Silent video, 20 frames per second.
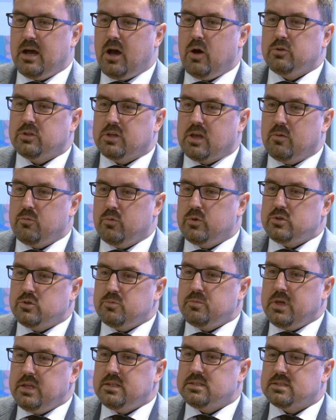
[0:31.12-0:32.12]
outcome, which
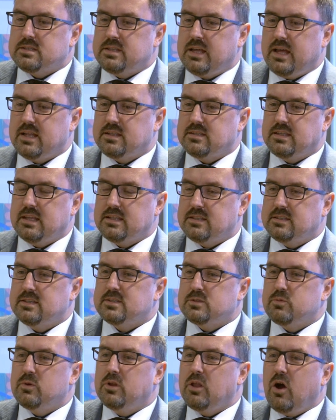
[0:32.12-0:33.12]
means that
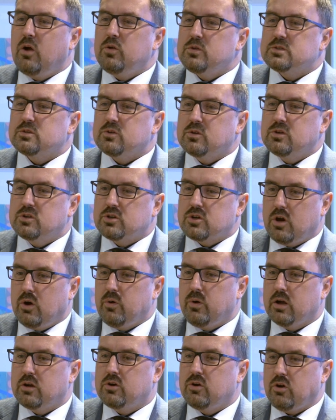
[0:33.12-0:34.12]
this will also
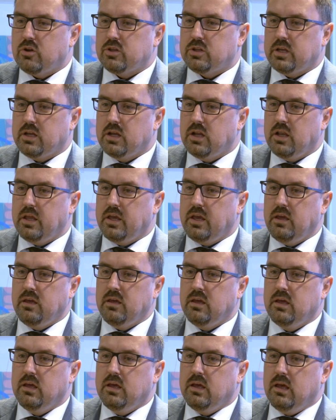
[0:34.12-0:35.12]
grow accordingly
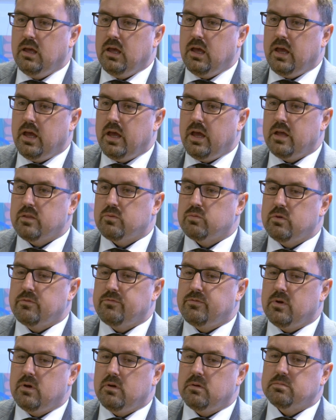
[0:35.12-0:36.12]
and
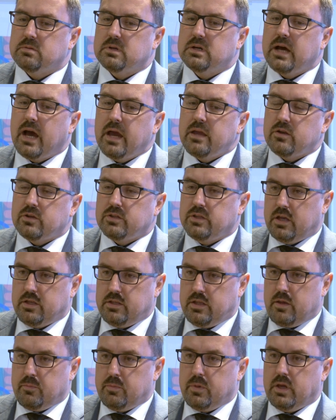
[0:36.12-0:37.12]
with higher
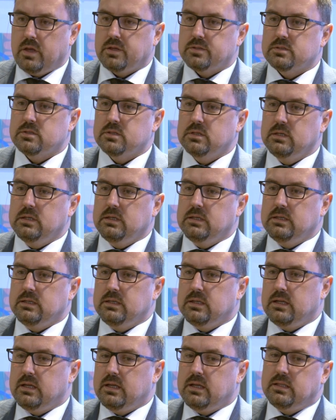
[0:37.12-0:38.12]
dynamics
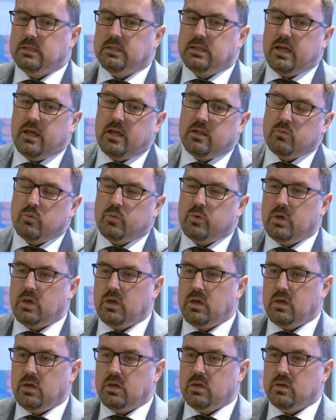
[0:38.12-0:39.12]
than
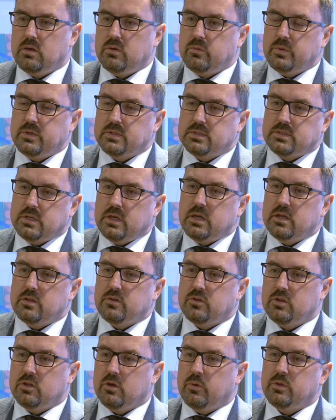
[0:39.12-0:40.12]
we see
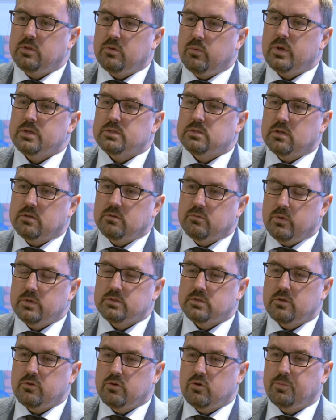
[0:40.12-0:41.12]
it, you know, in the
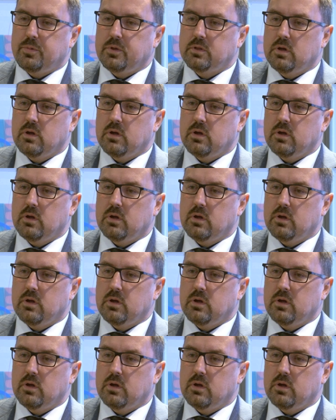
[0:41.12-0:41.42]
Western European